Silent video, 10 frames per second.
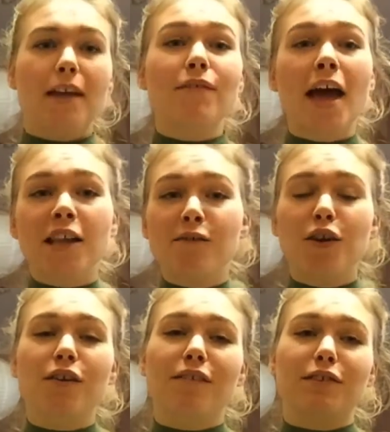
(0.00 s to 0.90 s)
If any of
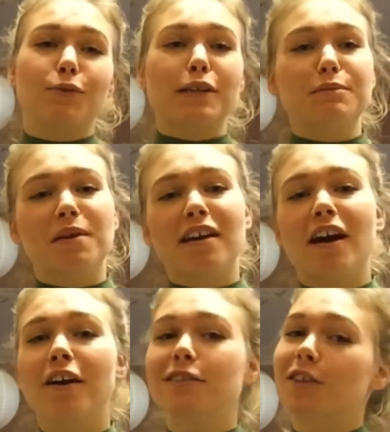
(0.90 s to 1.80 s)
you give this recipe a
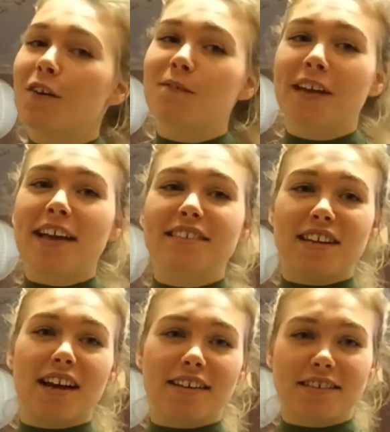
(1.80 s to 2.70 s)
go, don't forget to
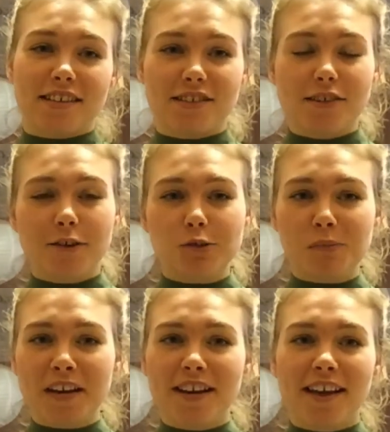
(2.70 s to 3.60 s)
tag us in social
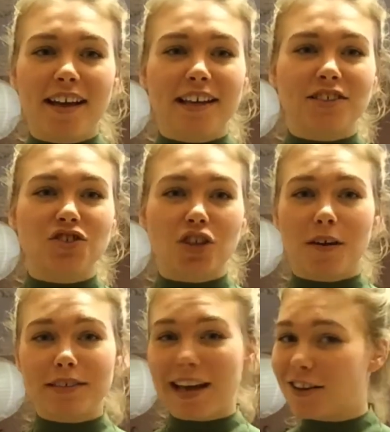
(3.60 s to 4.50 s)
media and
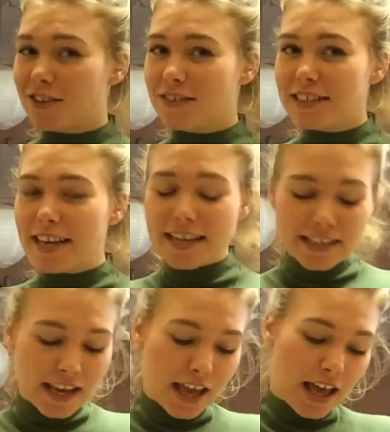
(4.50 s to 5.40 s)
show us how you did.
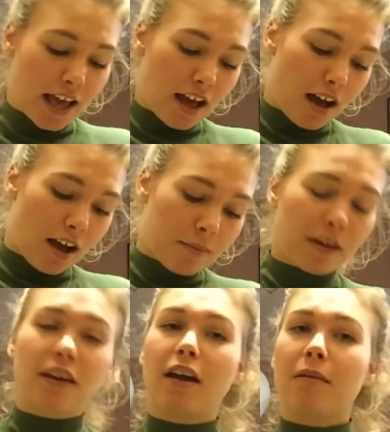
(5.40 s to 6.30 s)
I'm
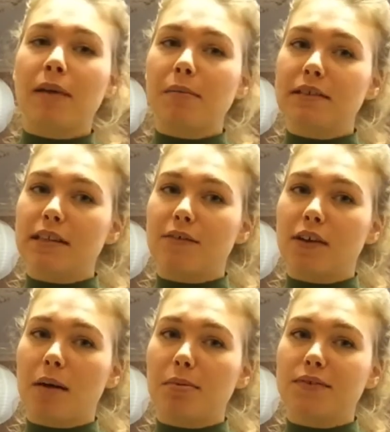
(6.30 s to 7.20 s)
going to go make myself
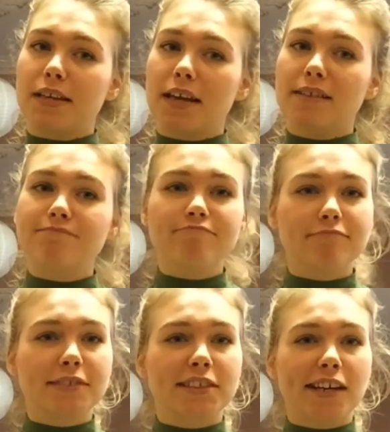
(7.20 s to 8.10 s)
a cup of tea
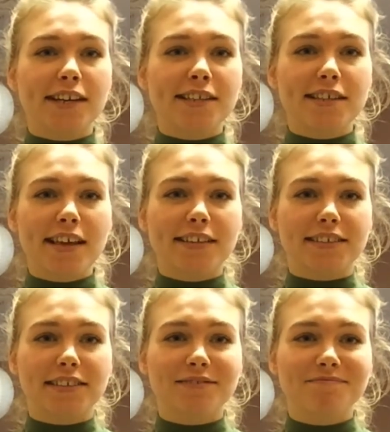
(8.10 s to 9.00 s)
and tuck into
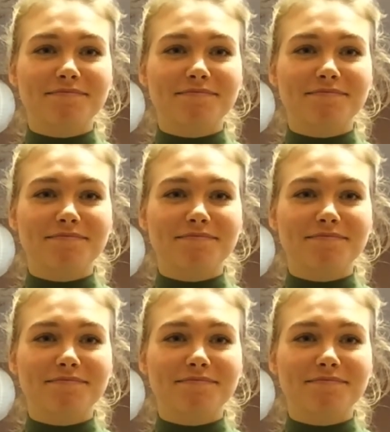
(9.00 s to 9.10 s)
this.